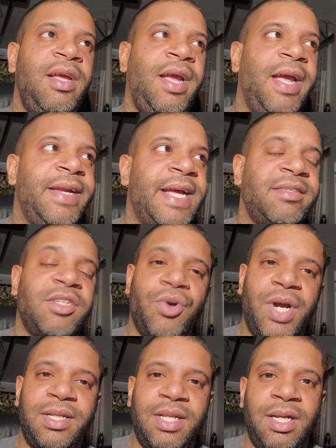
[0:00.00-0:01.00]
and that's the
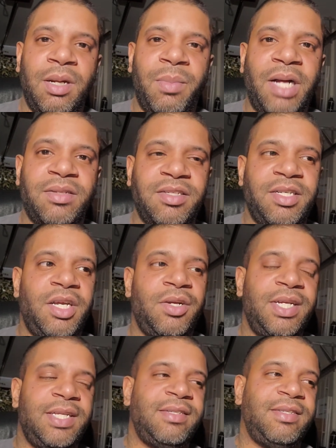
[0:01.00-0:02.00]
great thing about
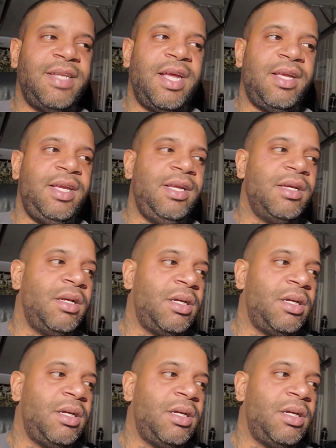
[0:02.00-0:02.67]
Za'Darius, is that he